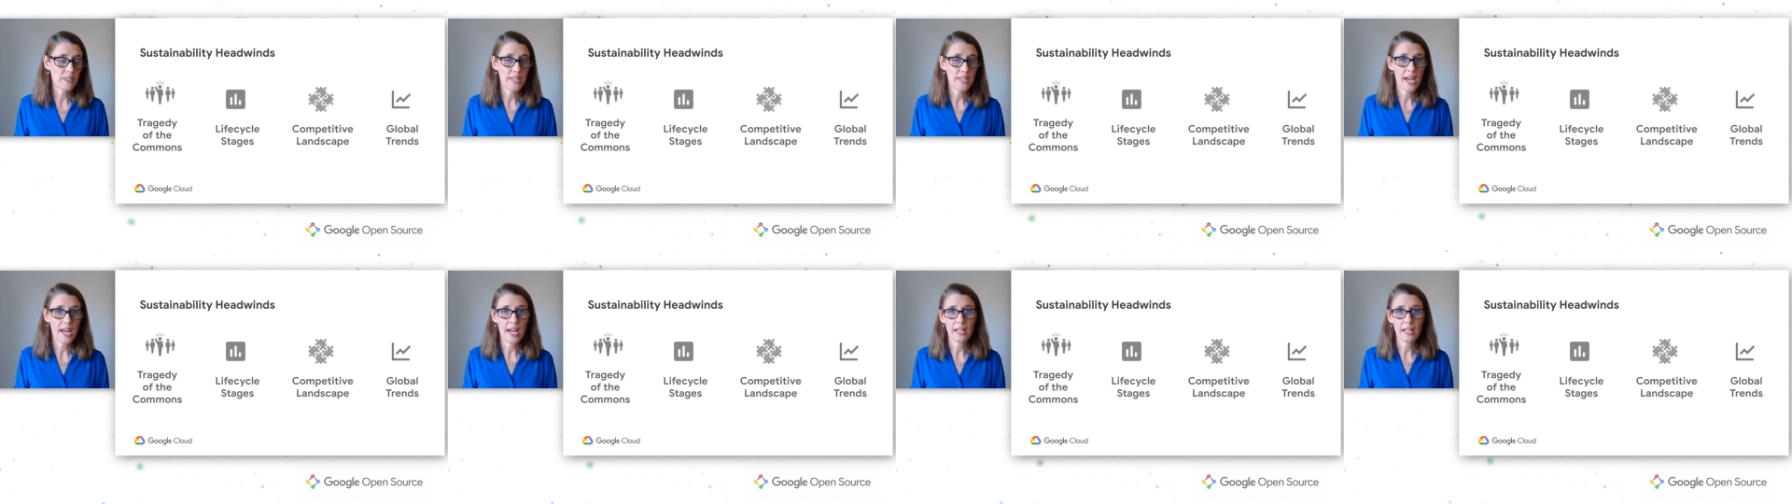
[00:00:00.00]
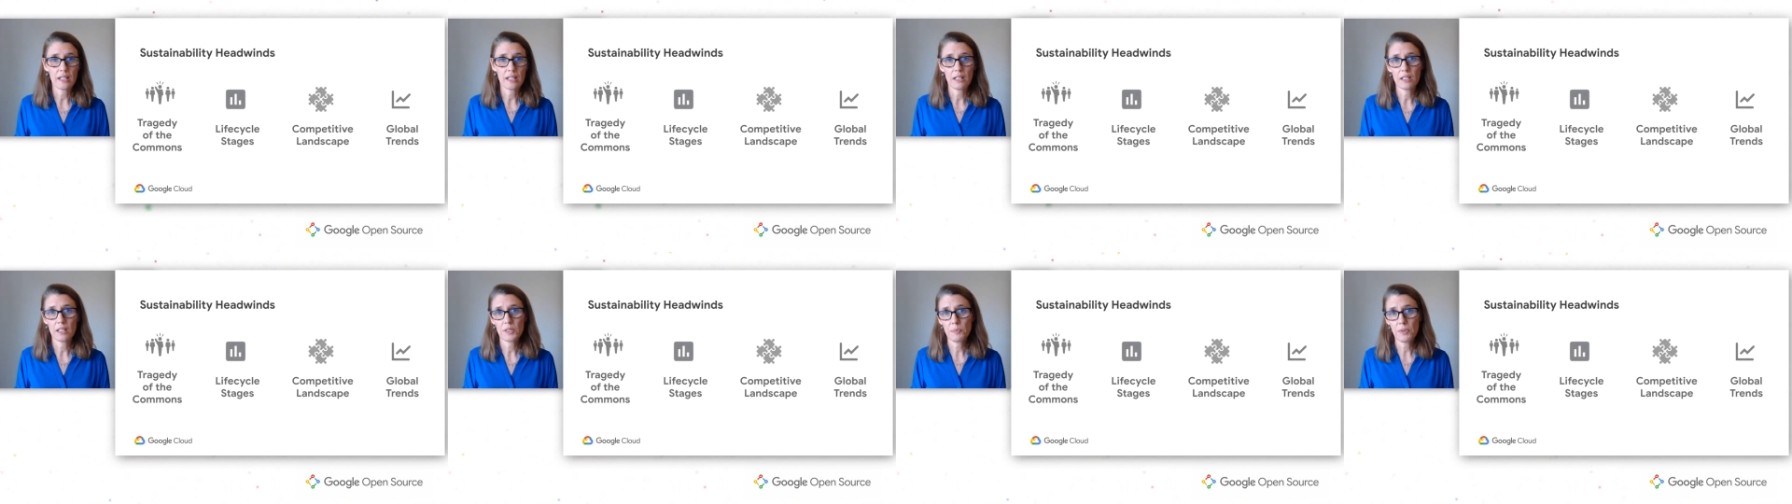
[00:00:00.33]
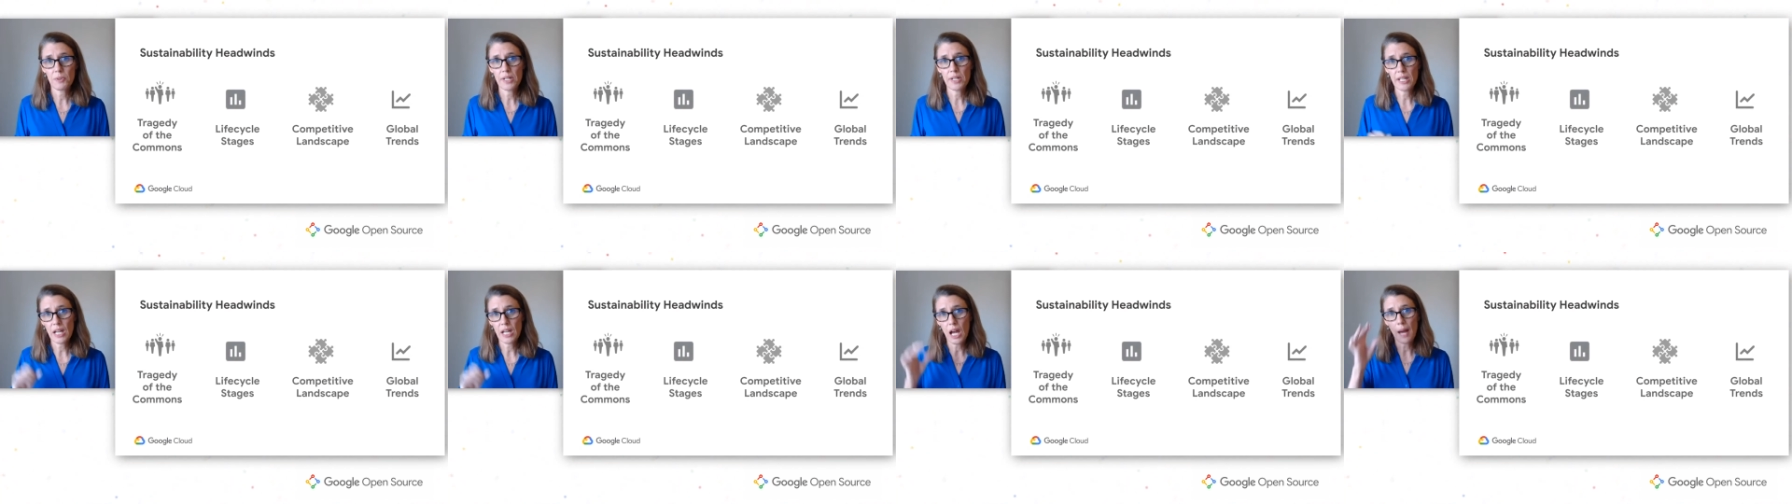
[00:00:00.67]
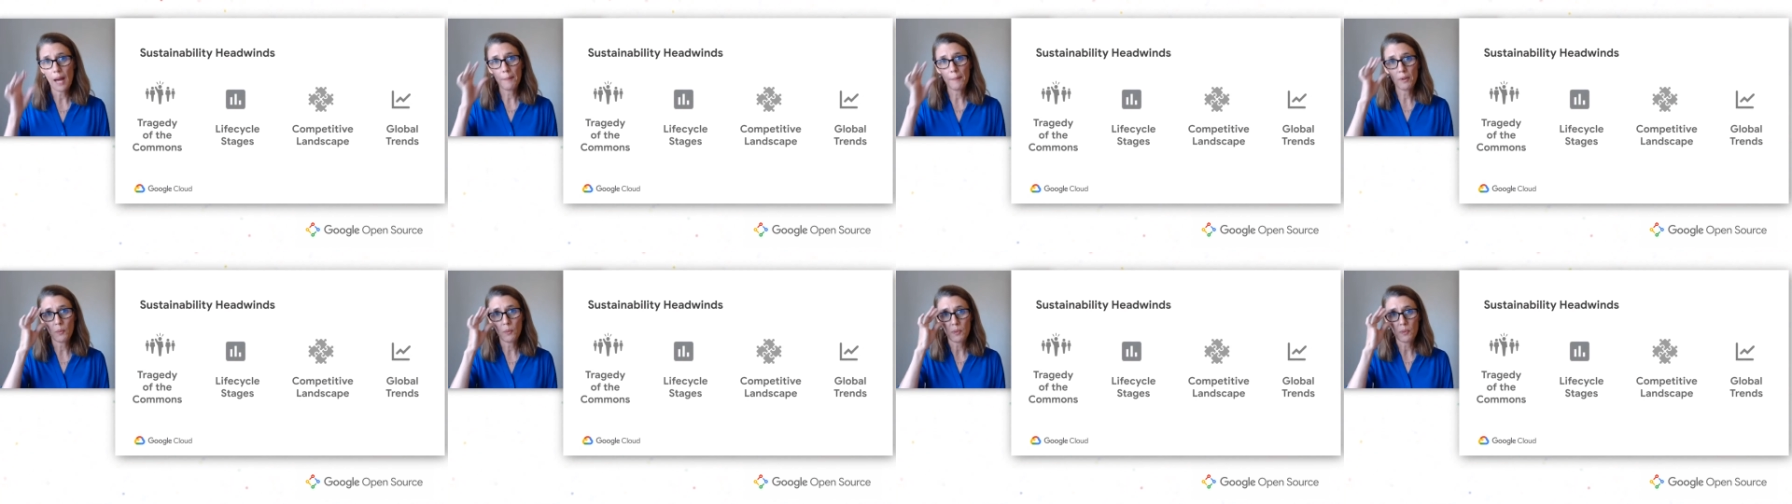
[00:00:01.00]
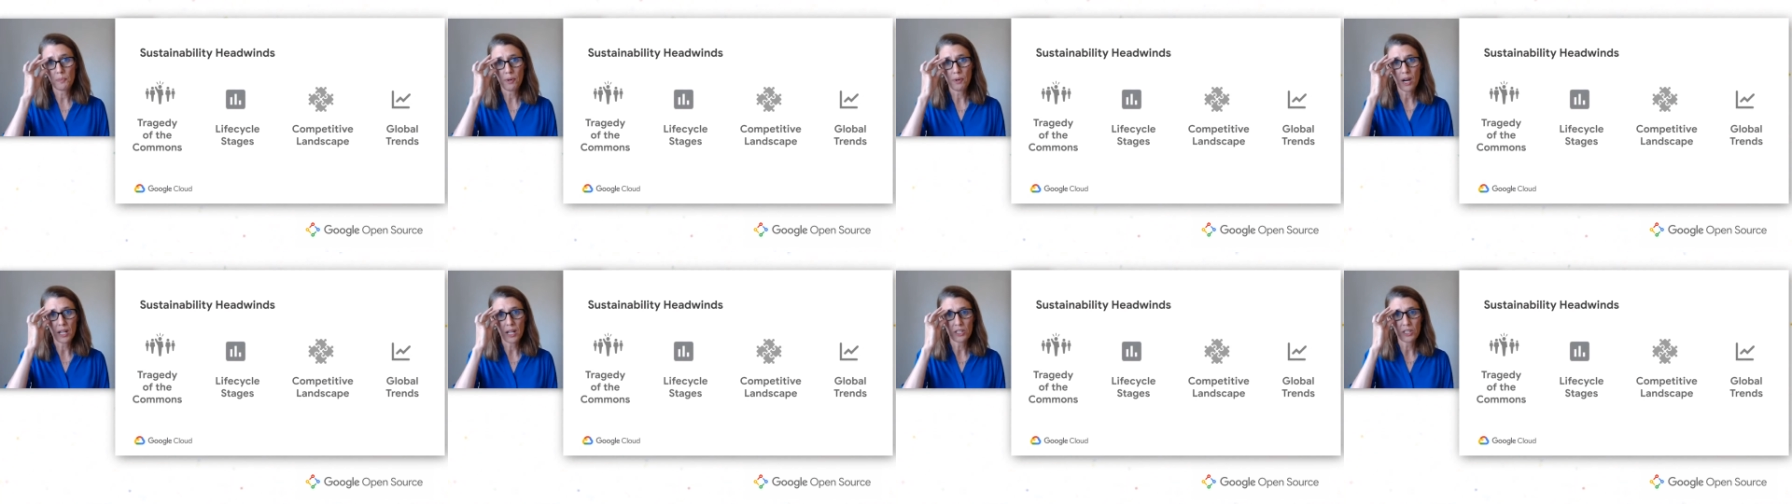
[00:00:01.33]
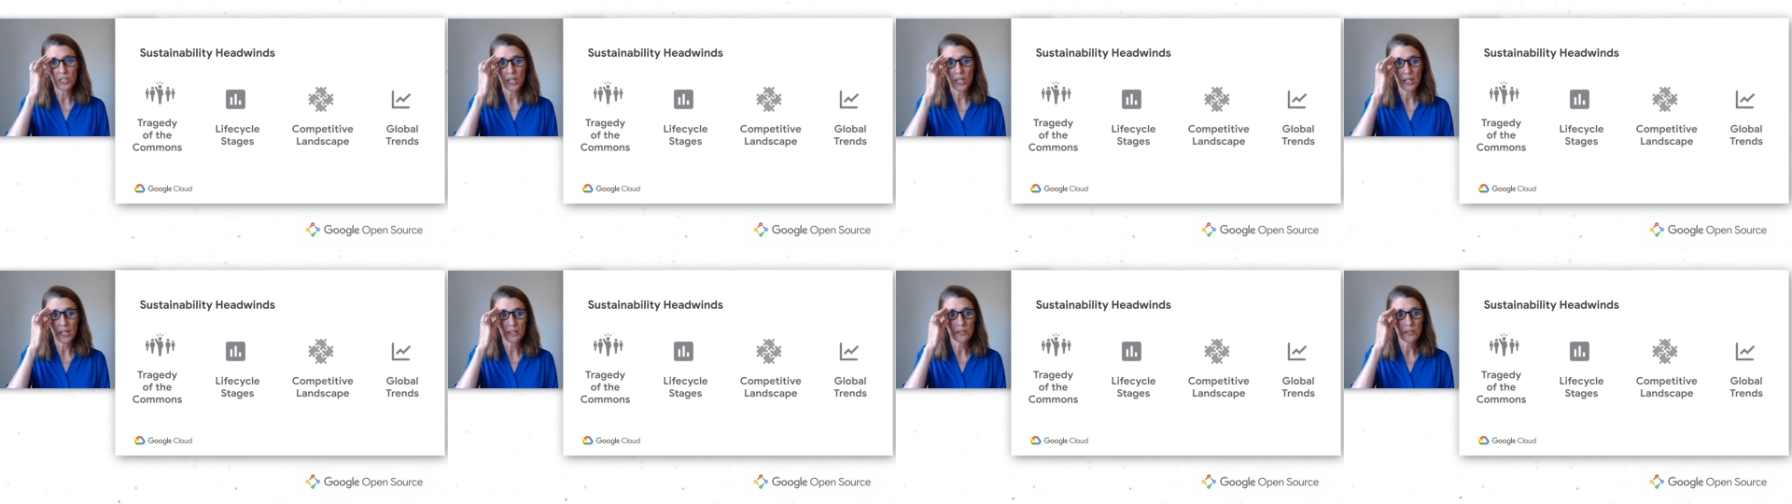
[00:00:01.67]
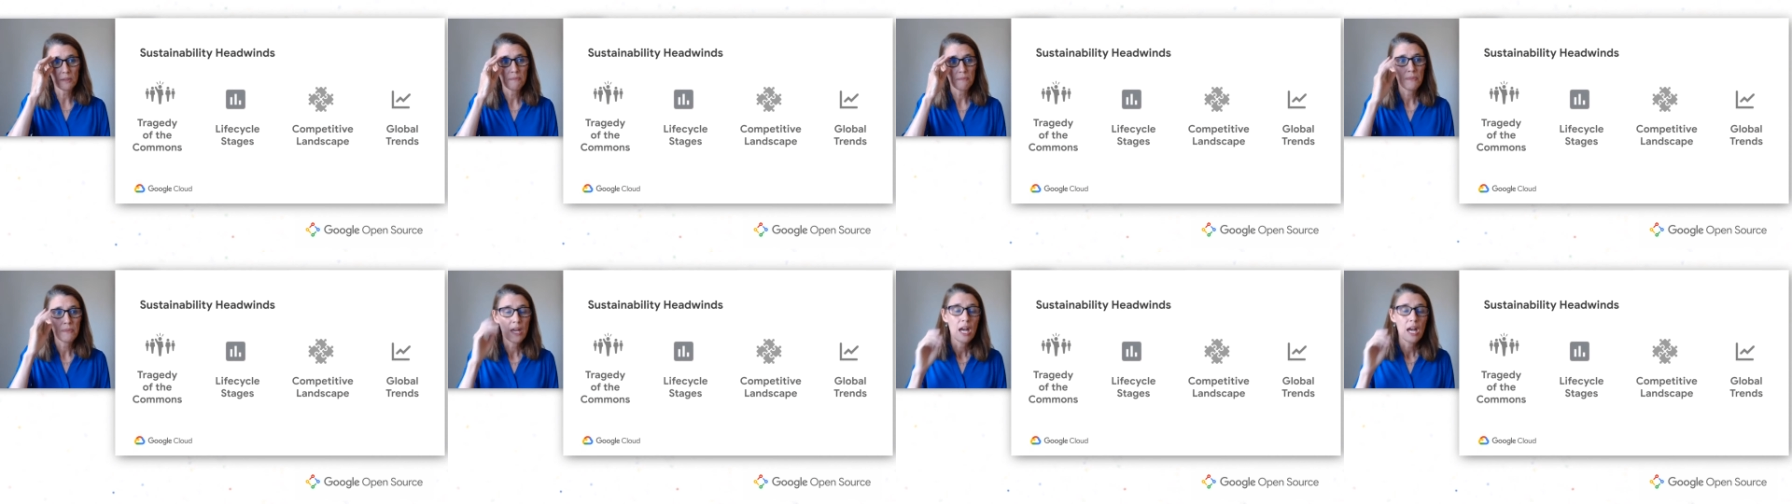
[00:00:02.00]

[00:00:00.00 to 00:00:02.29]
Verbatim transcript: that is pretty common with projects.